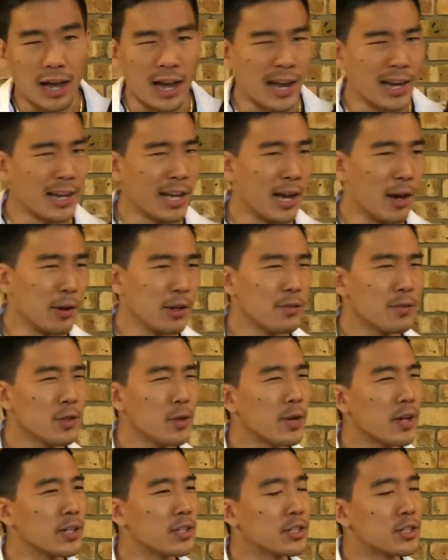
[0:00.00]
Now, even though
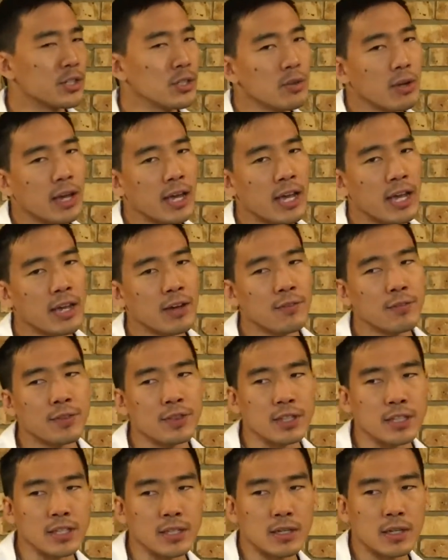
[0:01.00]
I do have
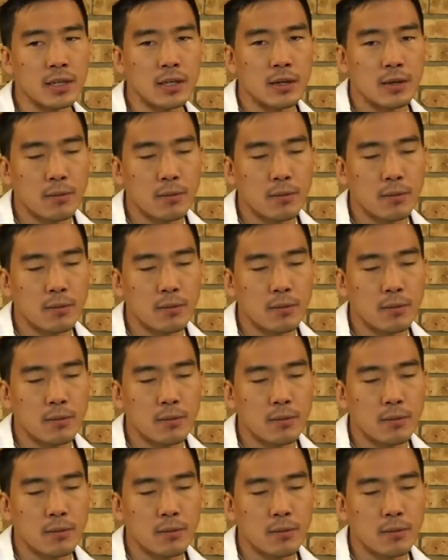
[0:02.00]
the